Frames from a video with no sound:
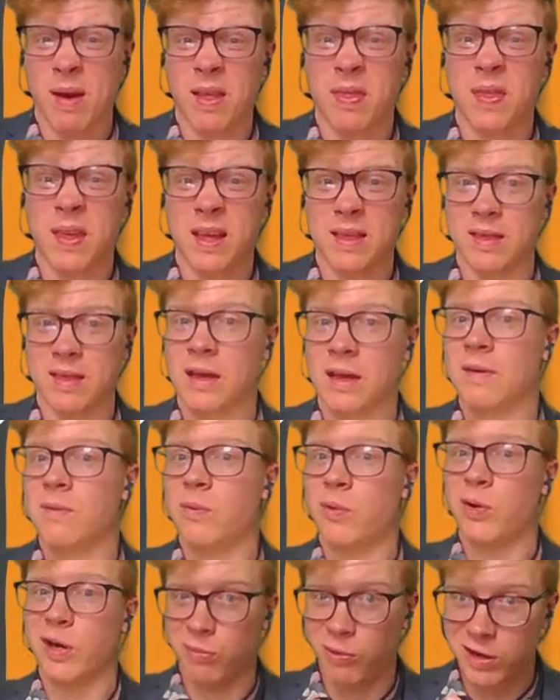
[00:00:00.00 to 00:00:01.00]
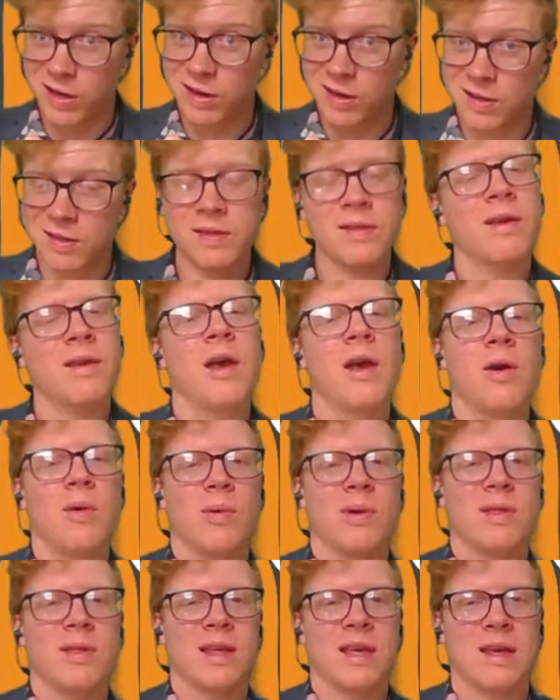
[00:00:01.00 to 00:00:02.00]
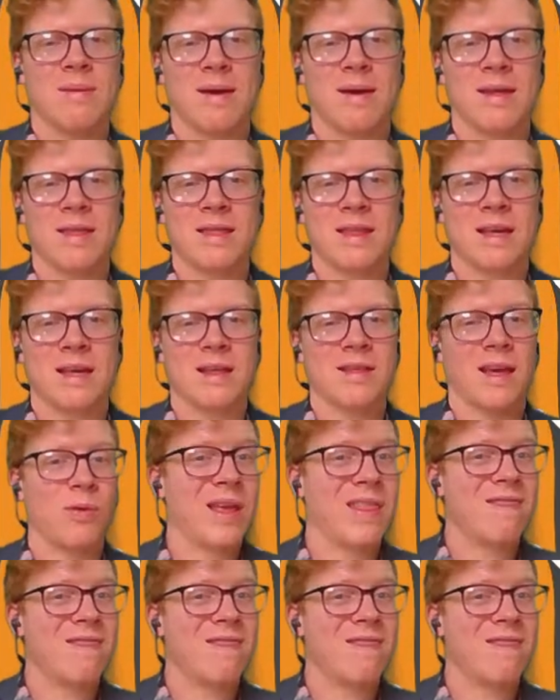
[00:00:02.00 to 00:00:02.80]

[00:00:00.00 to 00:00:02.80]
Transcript: McNair has included an example